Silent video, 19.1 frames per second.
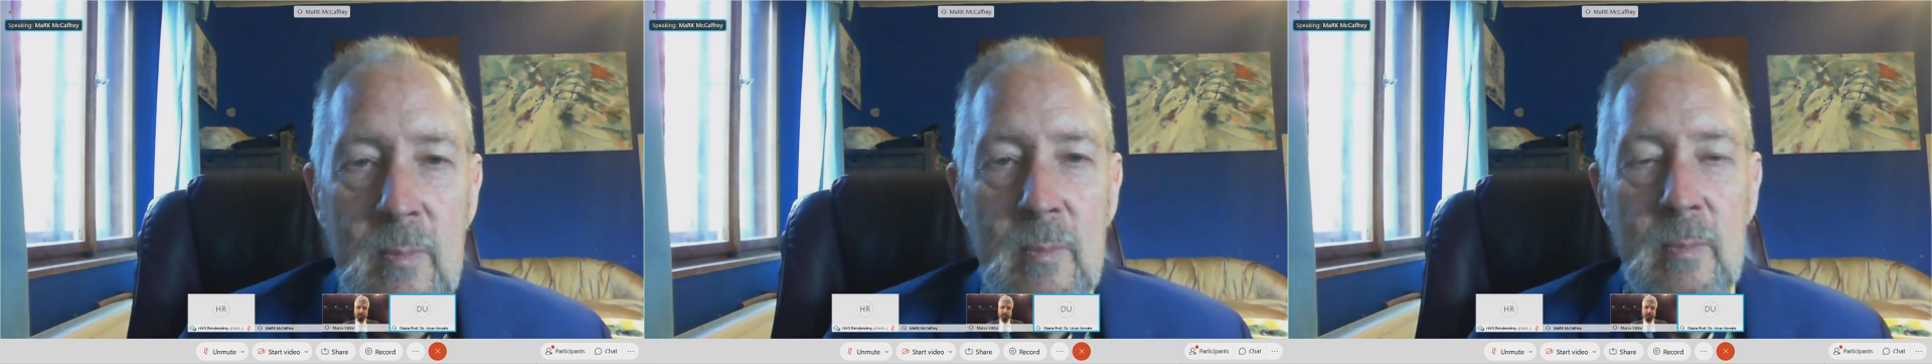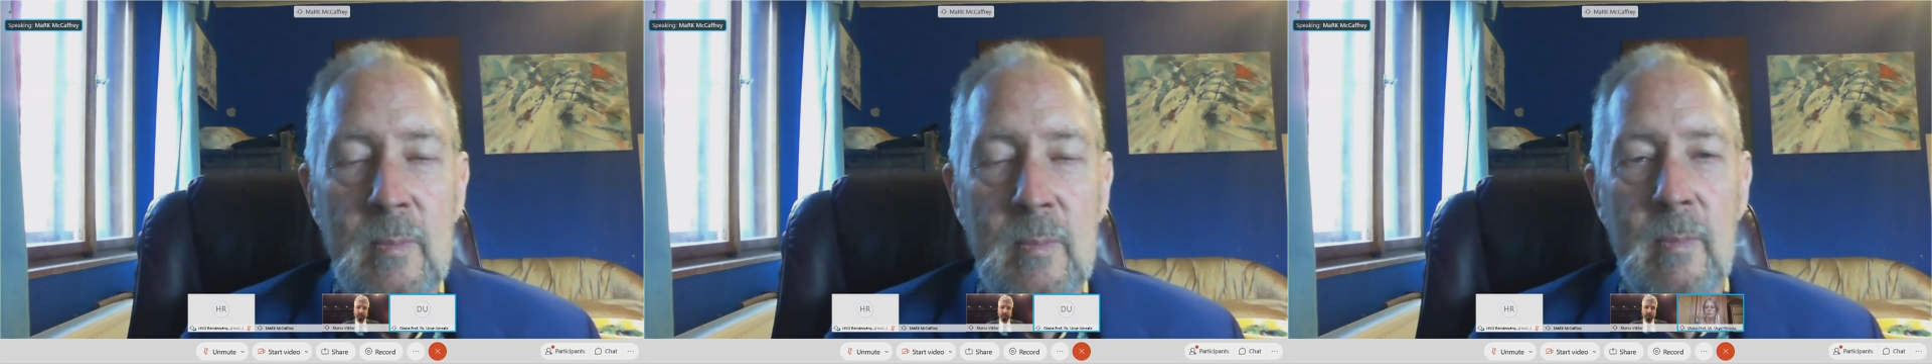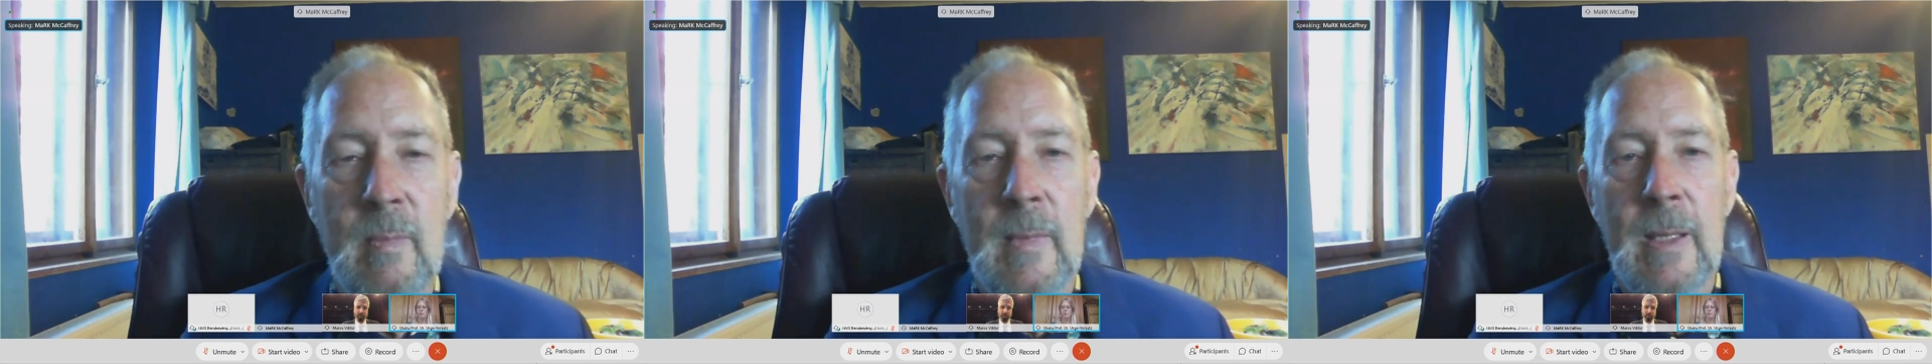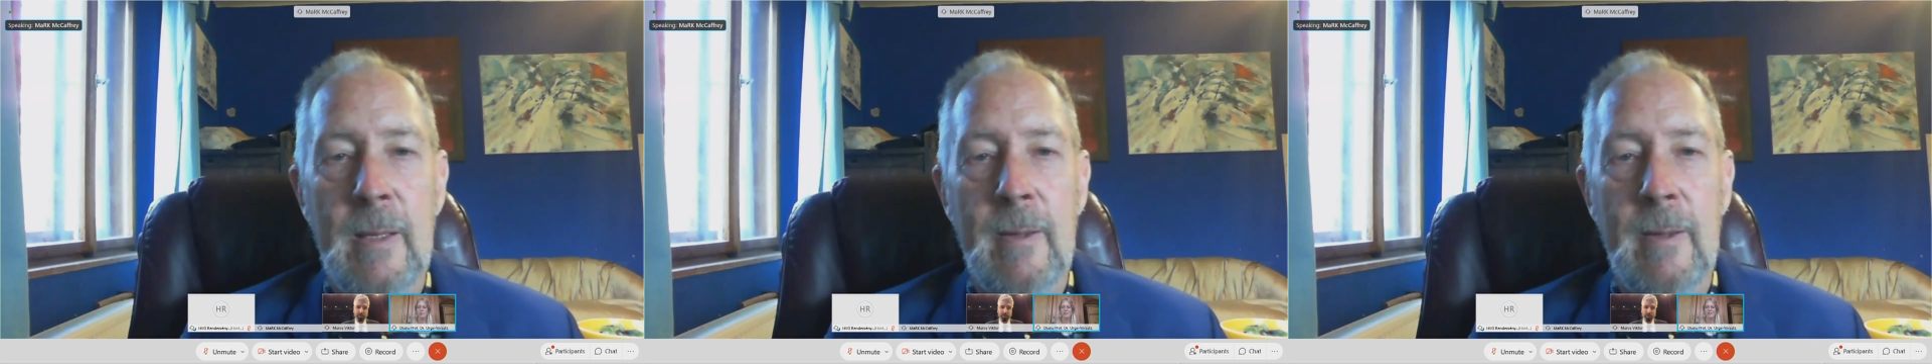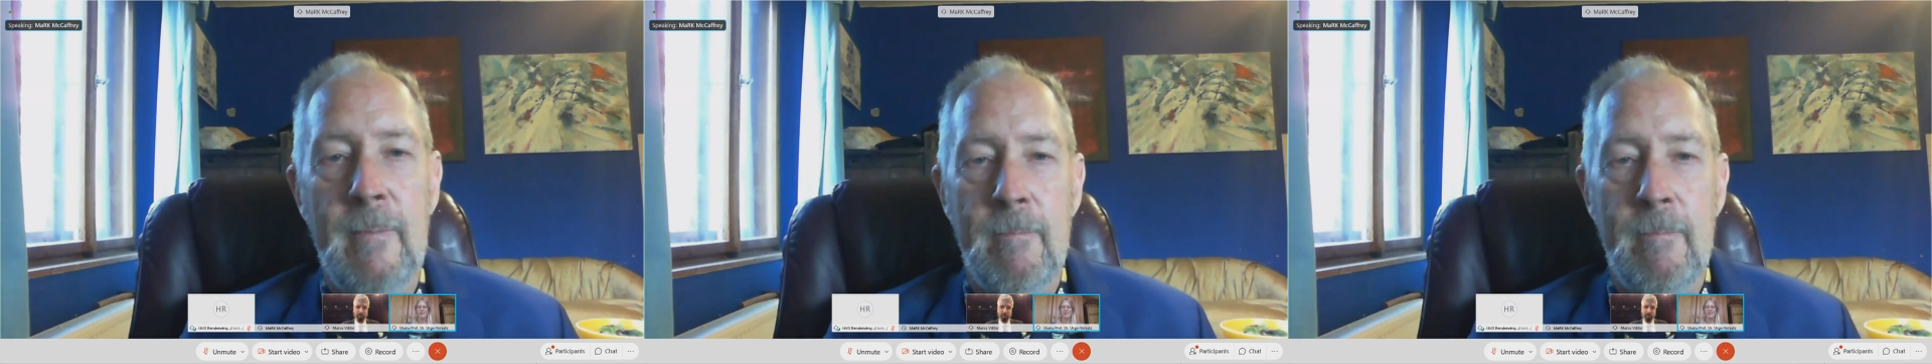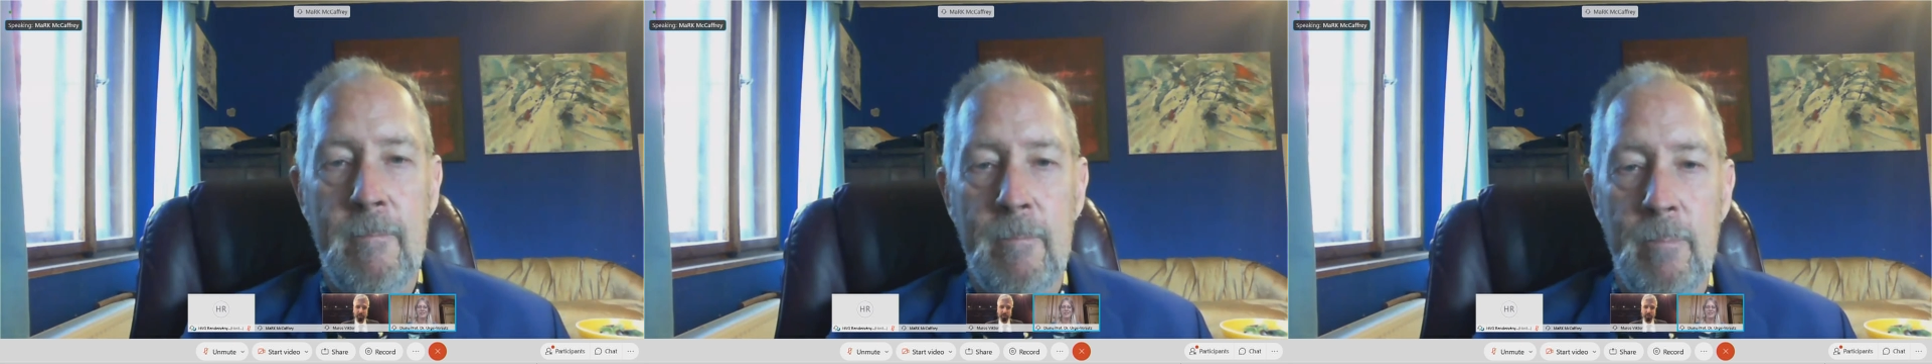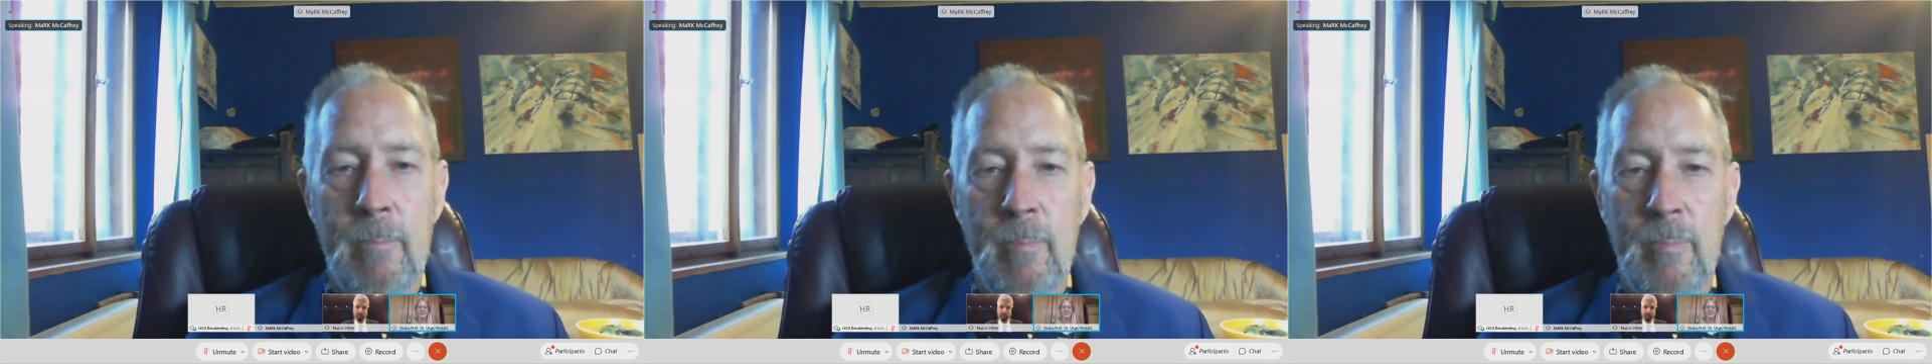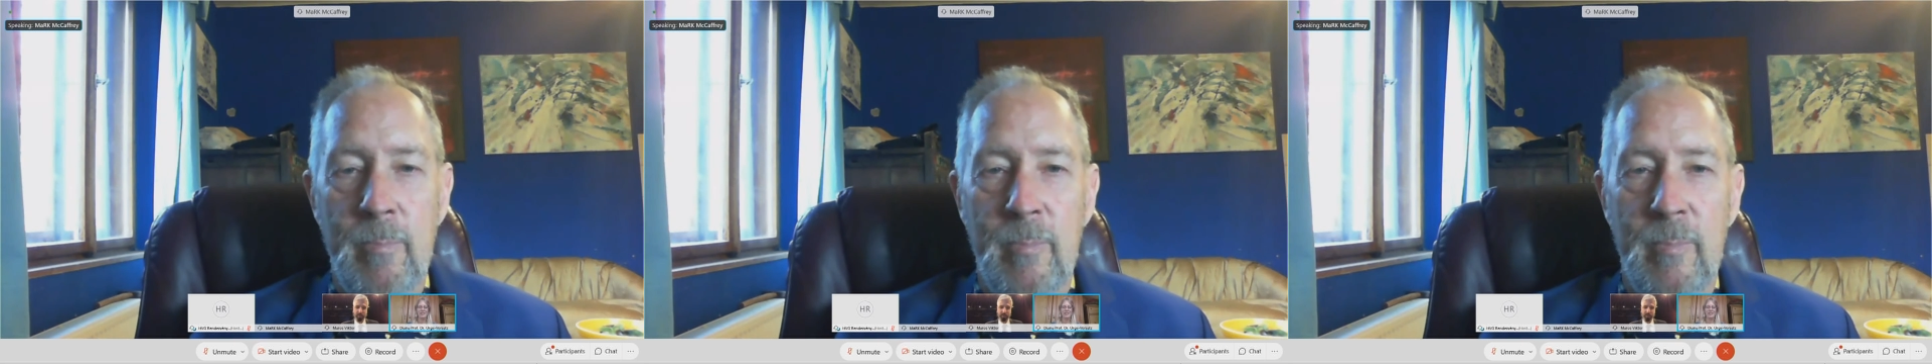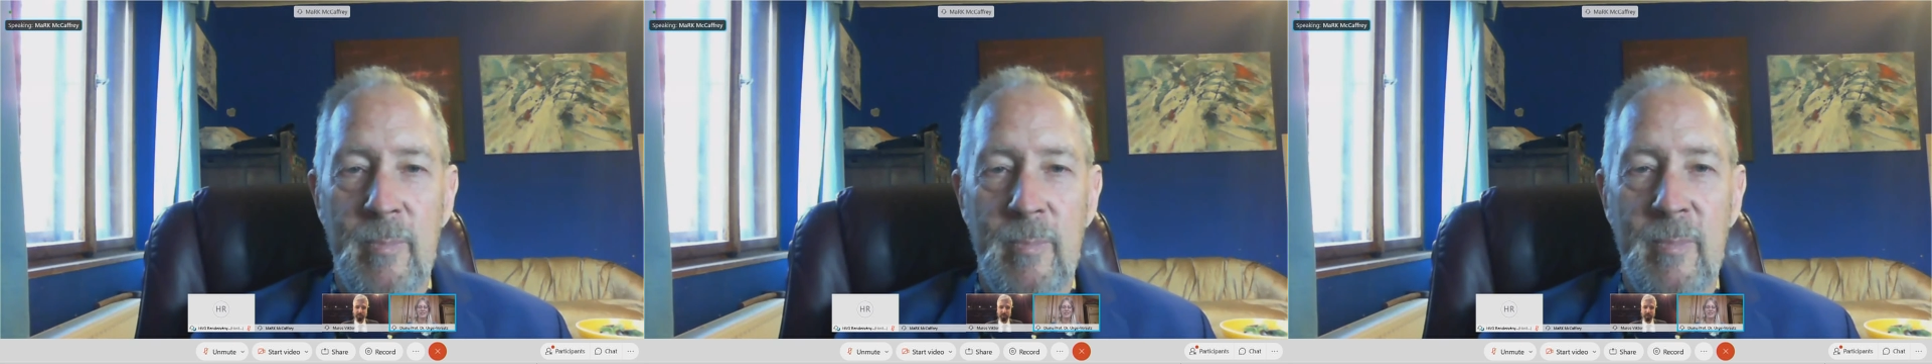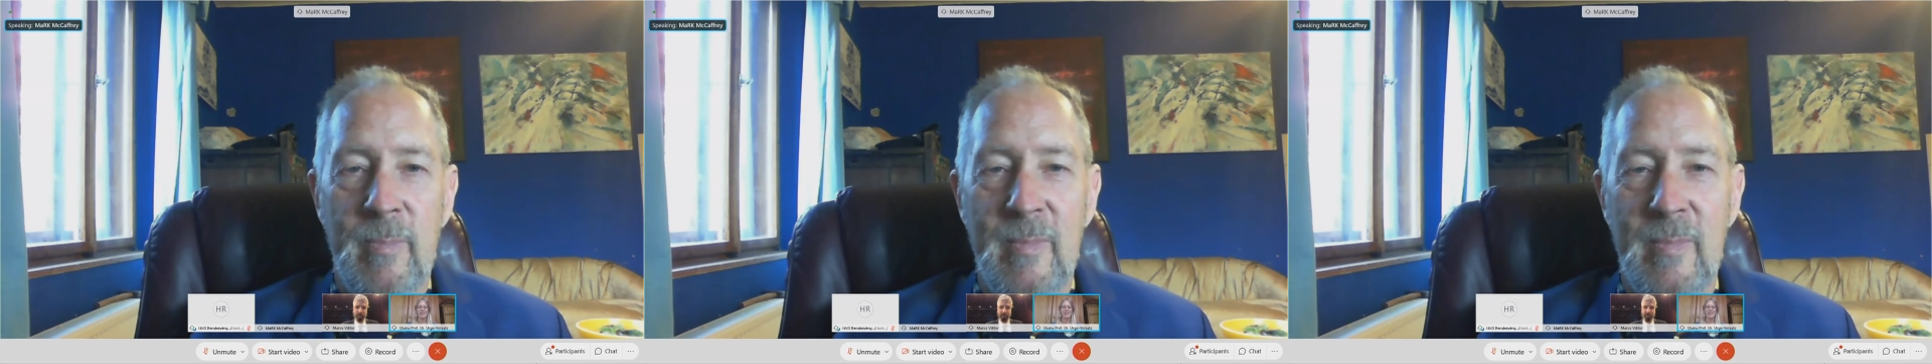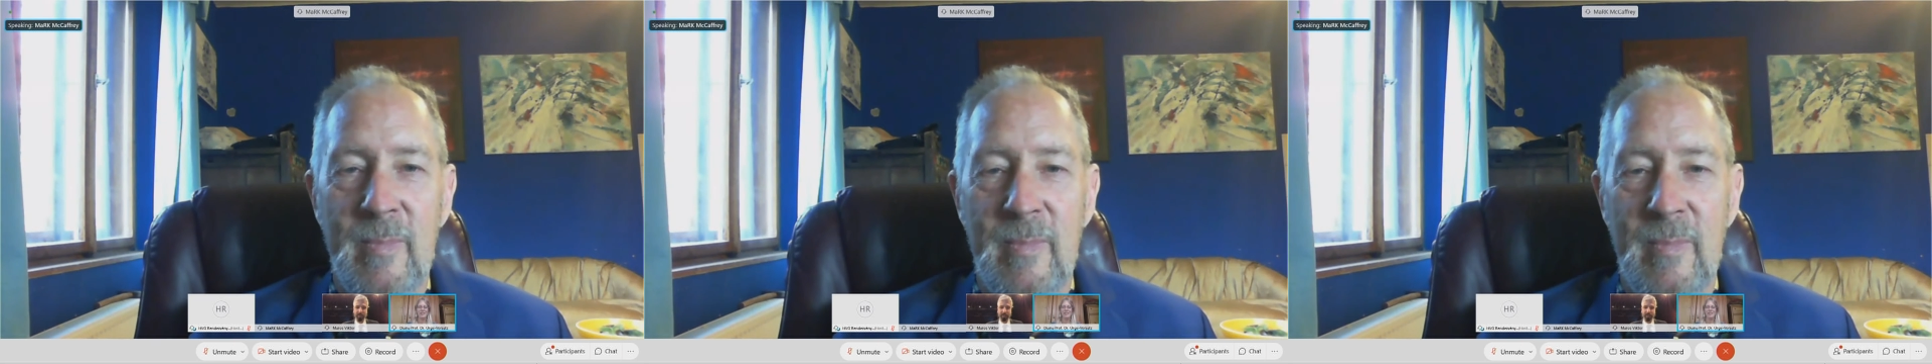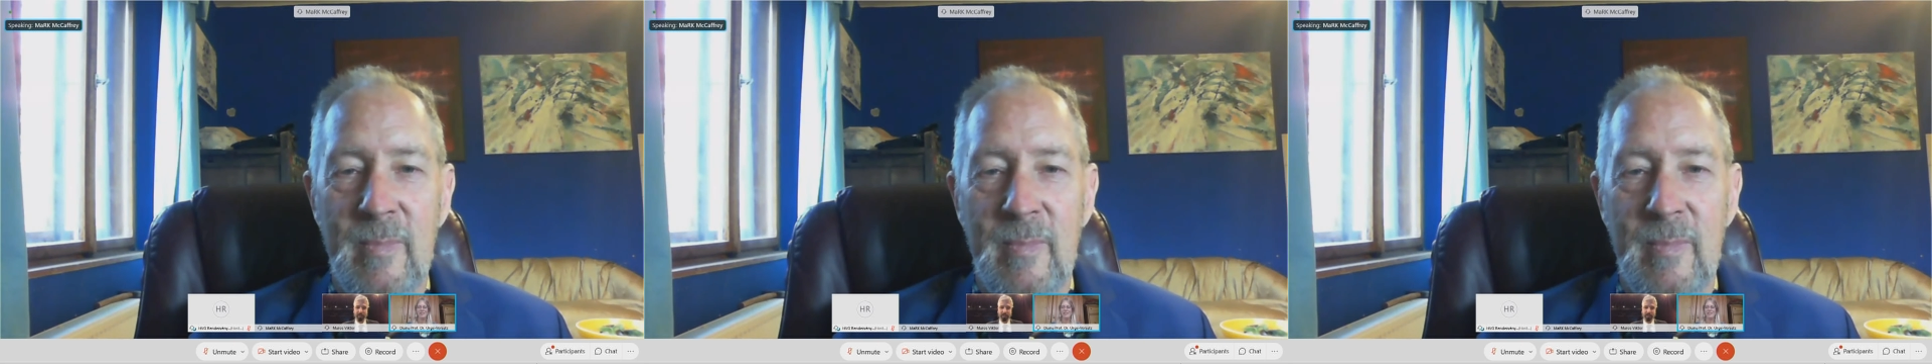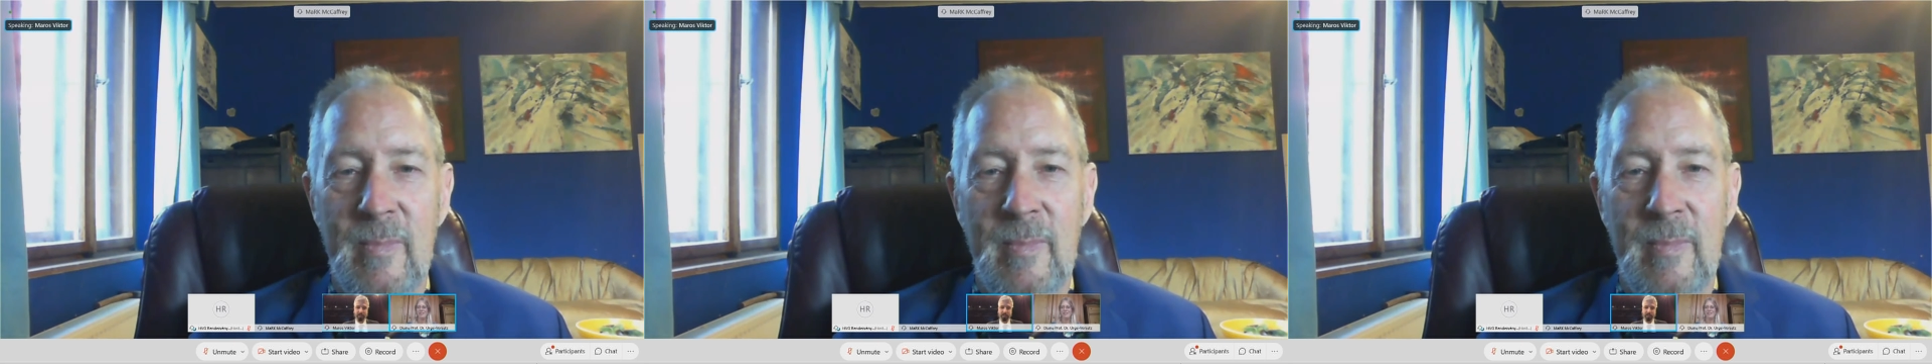Thank you very much, Mark. So actually, this